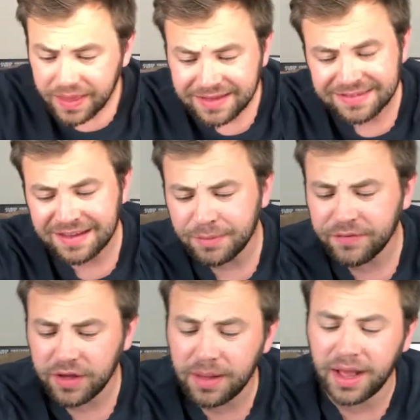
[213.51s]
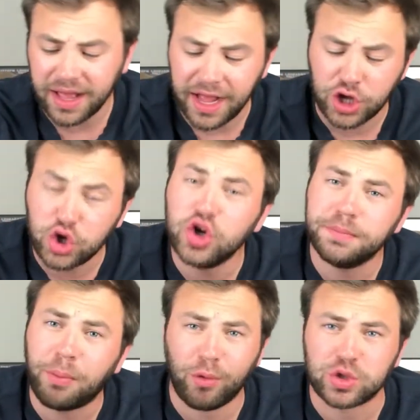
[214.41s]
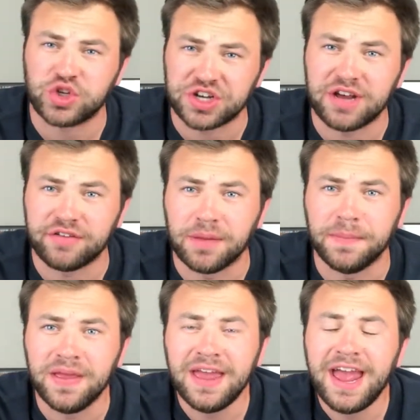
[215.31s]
some of a, a good portion of them